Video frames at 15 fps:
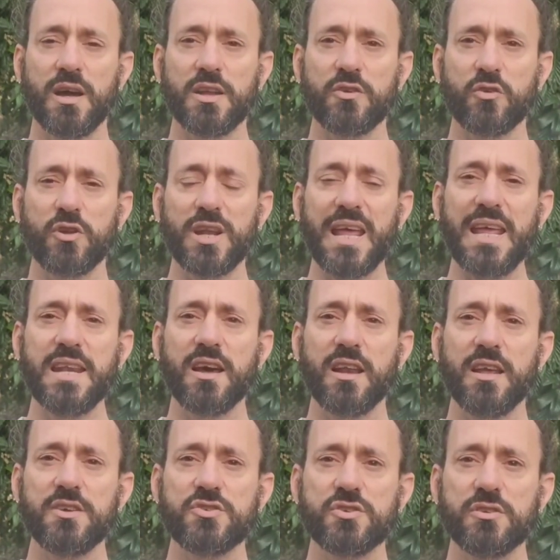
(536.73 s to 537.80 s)
And on an
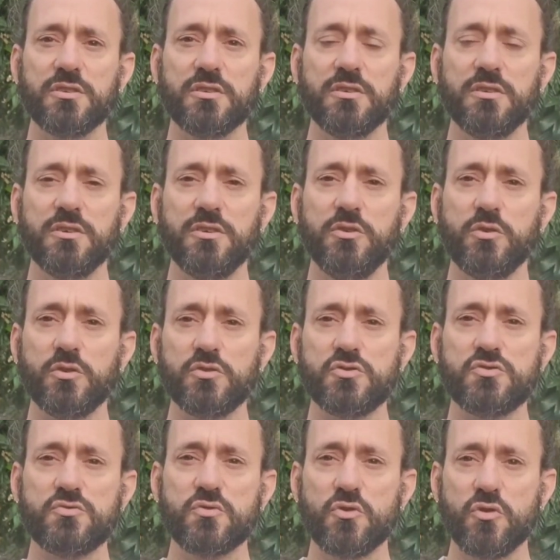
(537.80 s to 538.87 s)
inhalation, you can
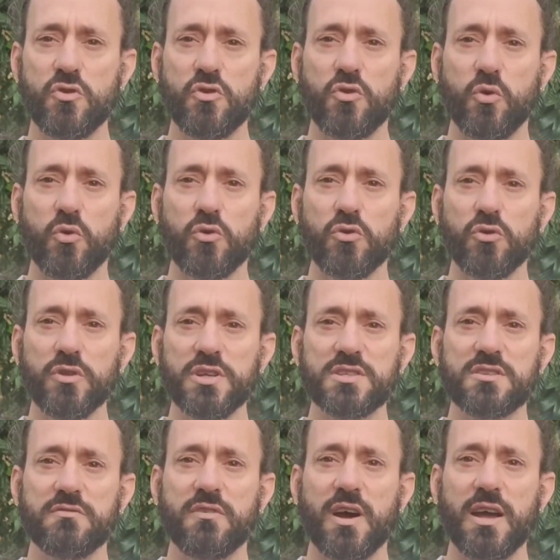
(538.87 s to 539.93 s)
draw all
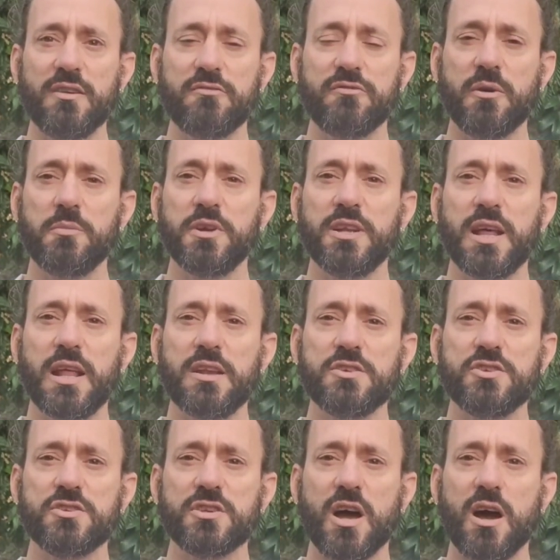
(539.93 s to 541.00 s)
these divine feminine
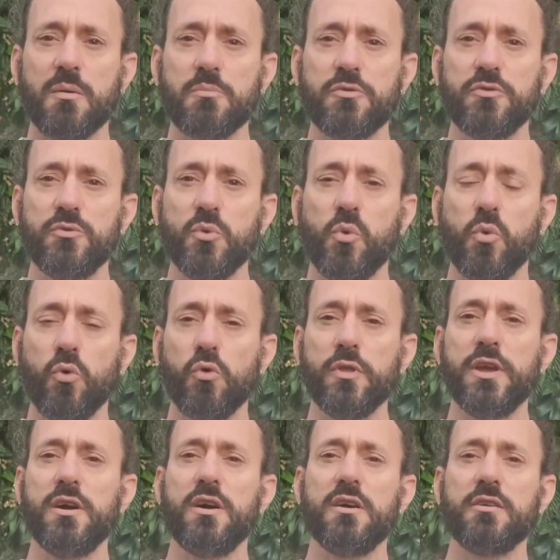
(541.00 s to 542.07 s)
energies up through all
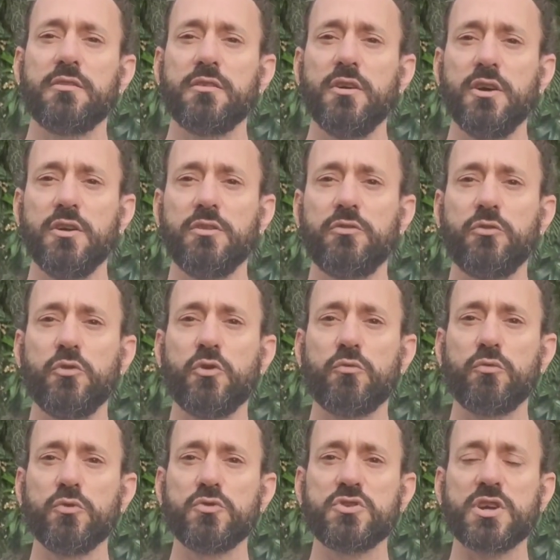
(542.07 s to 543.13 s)
the earth, through your
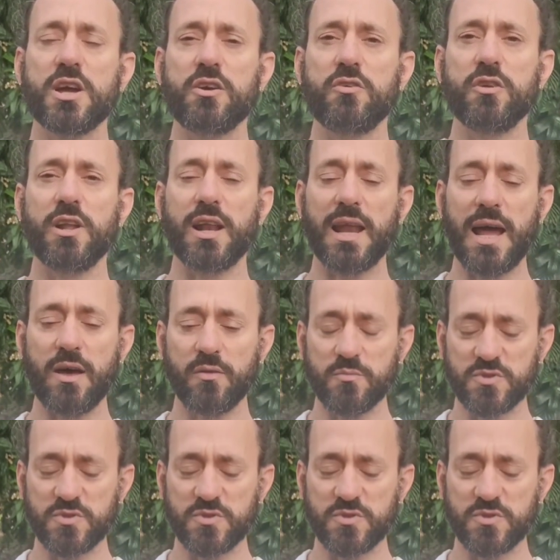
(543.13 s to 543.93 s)
root chakra, and allow